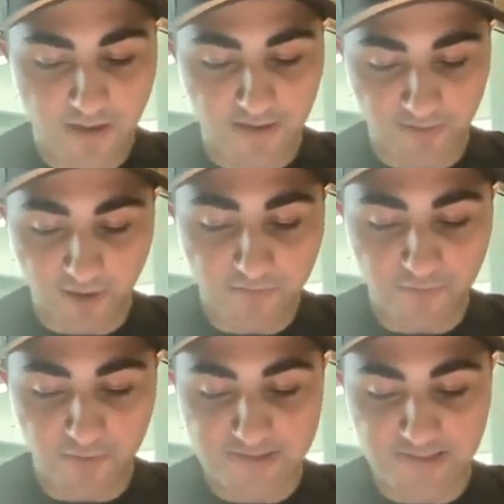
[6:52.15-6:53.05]
And it's hard
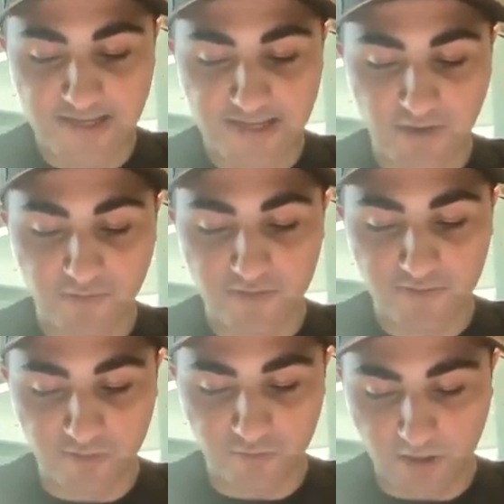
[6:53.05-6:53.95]
for us to get out
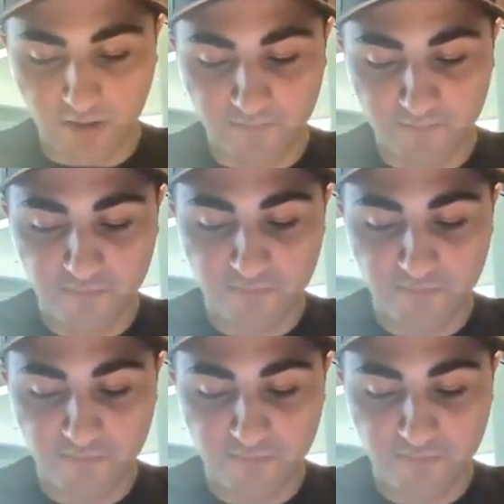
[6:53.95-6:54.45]
east as well.